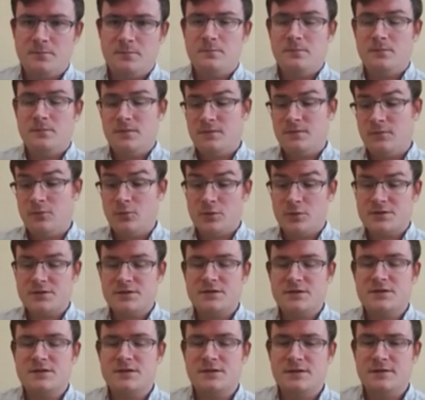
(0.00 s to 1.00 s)
forces in
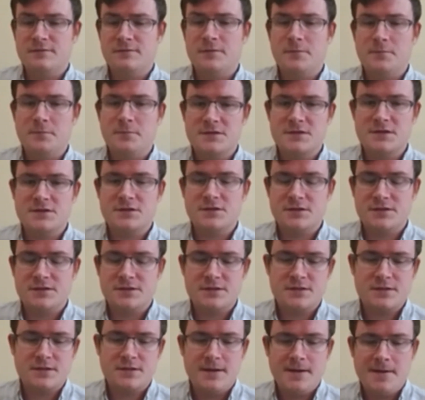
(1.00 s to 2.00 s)
different positions.
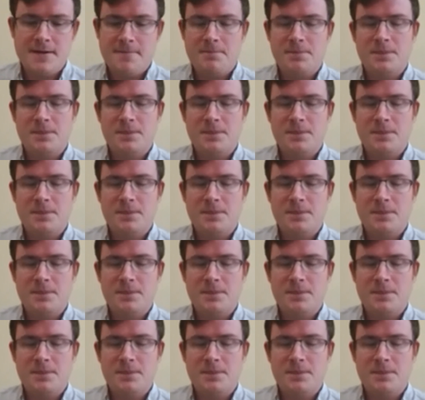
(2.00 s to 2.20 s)
The